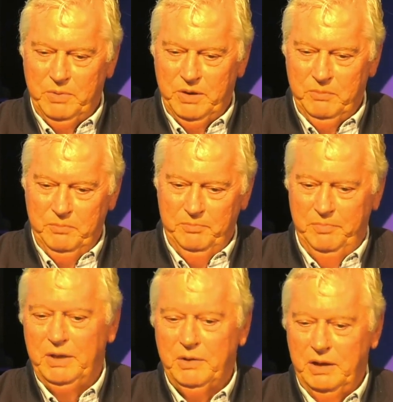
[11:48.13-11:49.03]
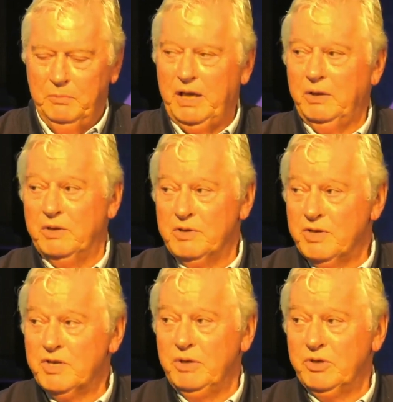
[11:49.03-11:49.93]
but the big thing about it was
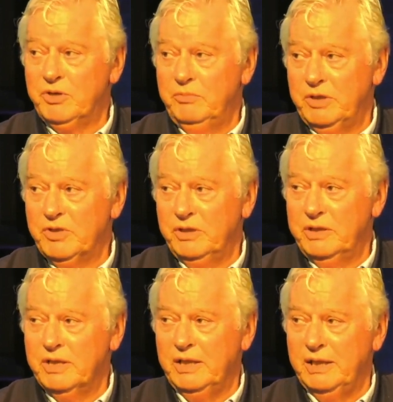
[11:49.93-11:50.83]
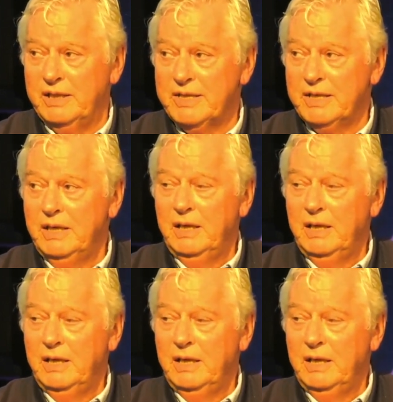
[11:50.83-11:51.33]
the switch to Michelin tyres.